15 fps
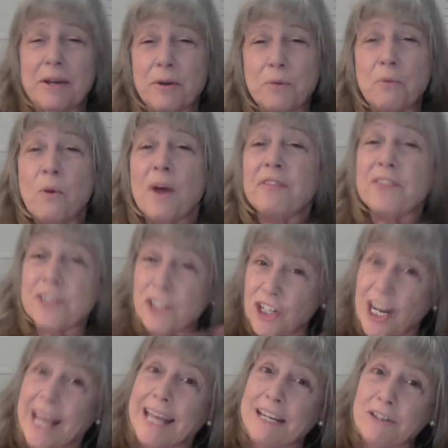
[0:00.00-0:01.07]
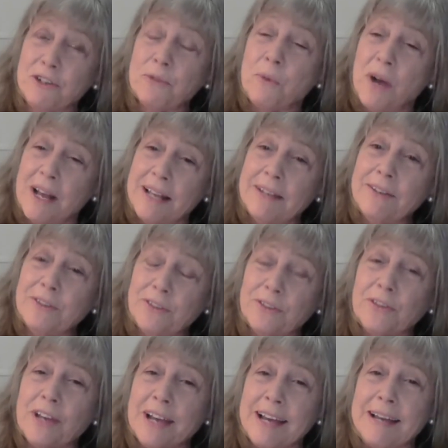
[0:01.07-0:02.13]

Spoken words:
what the change was